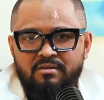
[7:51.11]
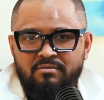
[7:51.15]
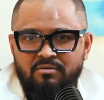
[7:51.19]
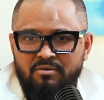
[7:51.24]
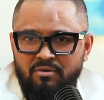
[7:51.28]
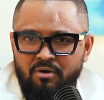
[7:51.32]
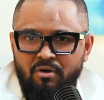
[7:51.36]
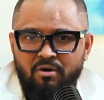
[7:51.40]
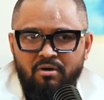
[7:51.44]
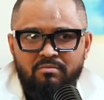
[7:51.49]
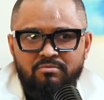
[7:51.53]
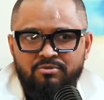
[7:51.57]

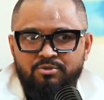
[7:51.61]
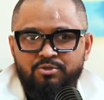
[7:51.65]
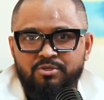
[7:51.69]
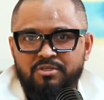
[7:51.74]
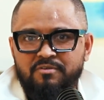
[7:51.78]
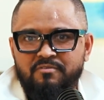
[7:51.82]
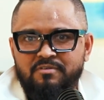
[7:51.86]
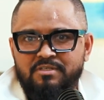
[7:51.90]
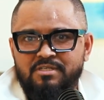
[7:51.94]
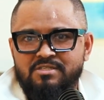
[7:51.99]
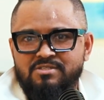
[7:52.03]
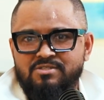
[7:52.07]
or
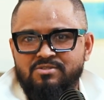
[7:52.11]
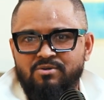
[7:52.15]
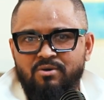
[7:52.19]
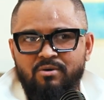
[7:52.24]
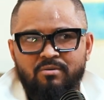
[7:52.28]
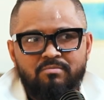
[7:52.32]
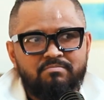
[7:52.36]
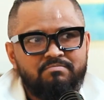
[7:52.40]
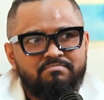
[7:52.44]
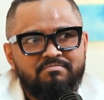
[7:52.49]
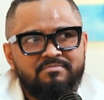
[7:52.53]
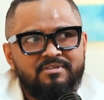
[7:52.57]
universe
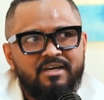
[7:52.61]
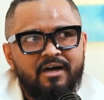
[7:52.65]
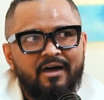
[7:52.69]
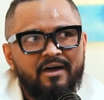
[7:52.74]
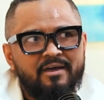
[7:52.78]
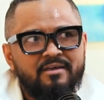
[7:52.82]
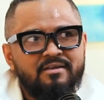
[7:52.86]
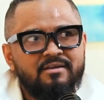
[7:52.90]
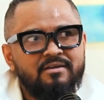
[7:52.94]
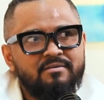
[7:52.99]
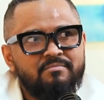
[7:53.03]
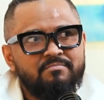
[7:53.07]
or the
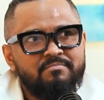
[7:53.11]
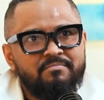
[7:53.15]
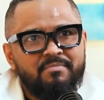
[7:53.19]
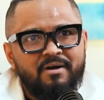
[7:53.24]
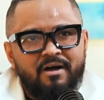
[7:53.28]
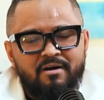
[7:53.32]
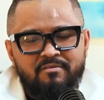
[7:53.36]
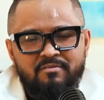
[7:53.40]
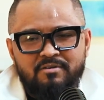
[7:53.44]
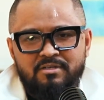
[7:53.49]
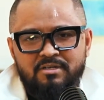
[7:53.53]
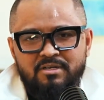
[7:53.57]
higher
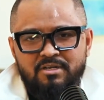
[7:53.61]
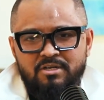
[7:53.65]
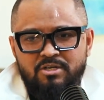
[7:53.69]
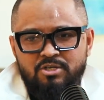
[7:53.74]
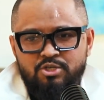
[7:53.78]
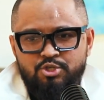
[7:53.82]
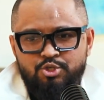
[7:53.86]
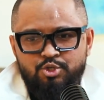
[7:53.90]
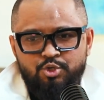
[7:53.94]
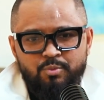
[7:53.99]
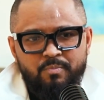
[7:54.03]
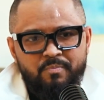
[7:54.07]
power
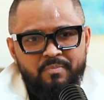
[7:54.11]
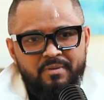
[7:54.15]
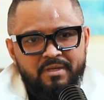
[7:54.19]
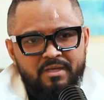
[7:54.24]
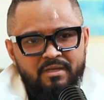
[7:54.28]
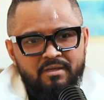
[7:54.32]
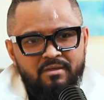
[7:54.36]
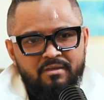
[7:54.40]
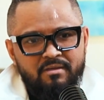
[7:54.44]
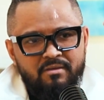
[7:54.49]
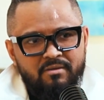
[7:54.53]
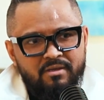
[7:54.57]
should
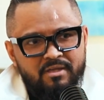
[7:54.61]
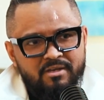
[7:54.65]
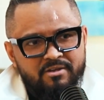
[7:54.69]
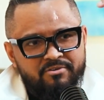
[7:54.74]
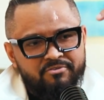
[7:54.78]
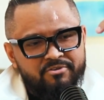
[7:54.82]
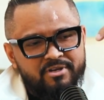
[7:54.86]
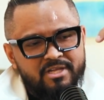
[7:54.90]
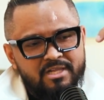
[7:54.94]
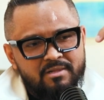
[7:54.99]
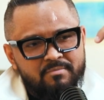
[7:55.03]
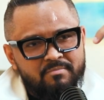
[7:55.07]
be in a
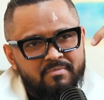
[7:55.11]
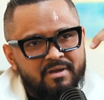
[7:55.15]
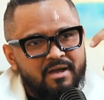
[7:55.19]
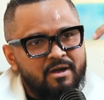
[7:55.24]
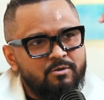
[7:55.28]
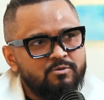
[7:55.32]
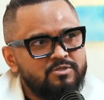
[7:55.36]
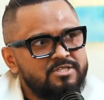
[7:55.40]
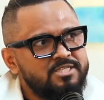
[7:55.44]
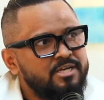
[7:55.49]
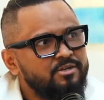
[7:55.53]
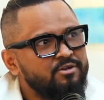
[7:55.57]
realm
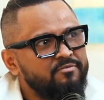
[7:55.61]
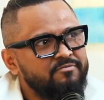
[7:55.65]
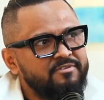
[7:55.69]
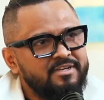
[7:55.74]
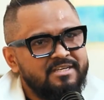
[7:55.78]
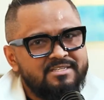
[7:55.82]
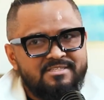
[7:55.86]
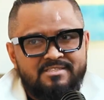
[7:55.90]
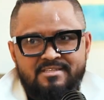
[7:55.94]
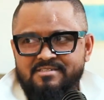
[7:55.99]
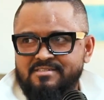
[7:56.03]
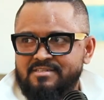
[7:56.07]
outside of
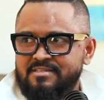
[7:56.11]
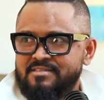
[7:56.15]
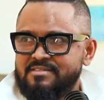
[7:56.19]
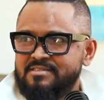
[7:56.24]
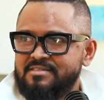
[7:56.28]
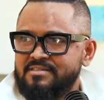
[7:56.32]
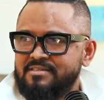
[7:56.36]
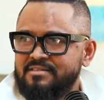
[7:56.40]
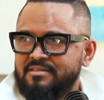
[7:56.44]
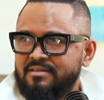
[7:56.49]
existence.